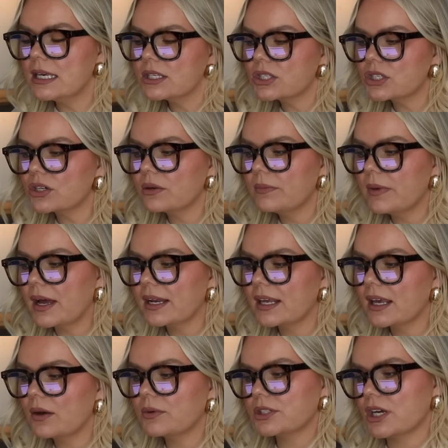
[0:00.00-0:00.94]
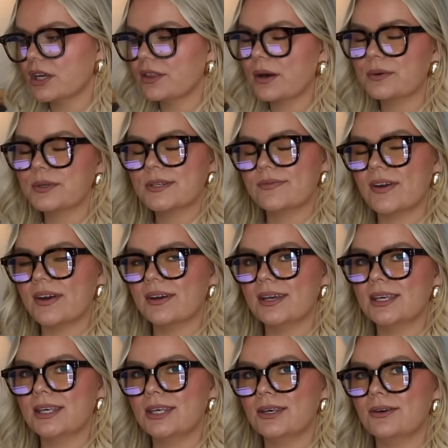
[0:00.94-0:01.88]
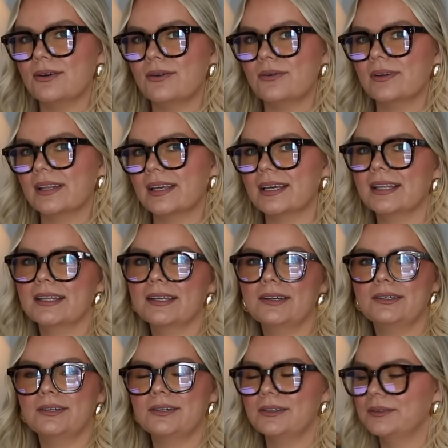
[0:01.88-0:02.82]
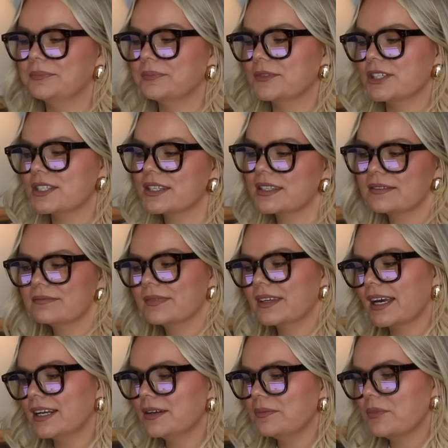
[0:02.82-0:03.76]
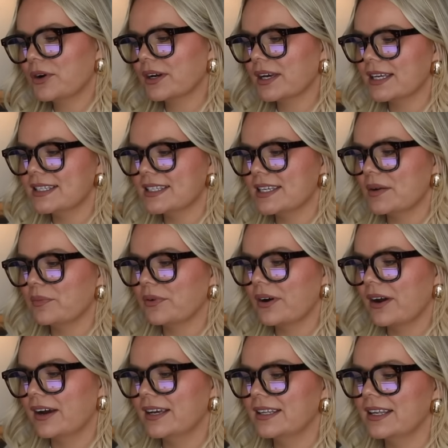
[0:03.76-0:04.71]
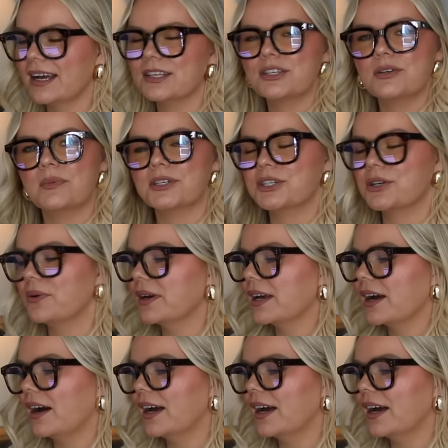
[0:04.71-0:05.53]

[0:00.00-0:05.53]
Easter bunny, which I thought was very cute, like a little, just kind of more contemporary, not too much going